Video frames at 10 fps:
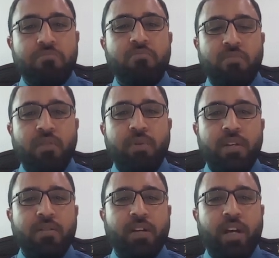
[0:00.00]

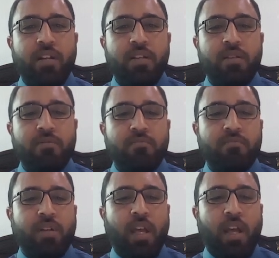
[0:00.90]
Maybe
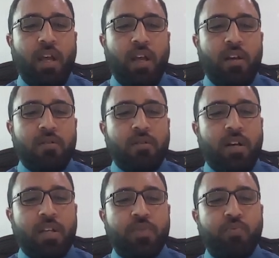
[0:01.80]

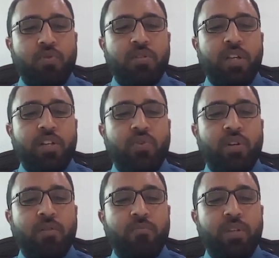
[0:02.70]
I suppose that your
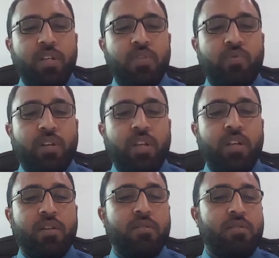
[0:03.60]
company is
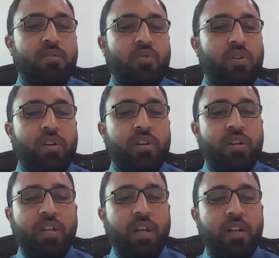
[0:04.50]
working in your
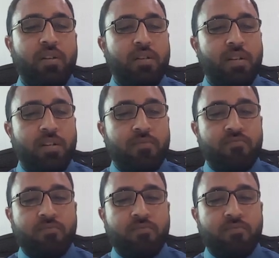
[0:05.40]
country, and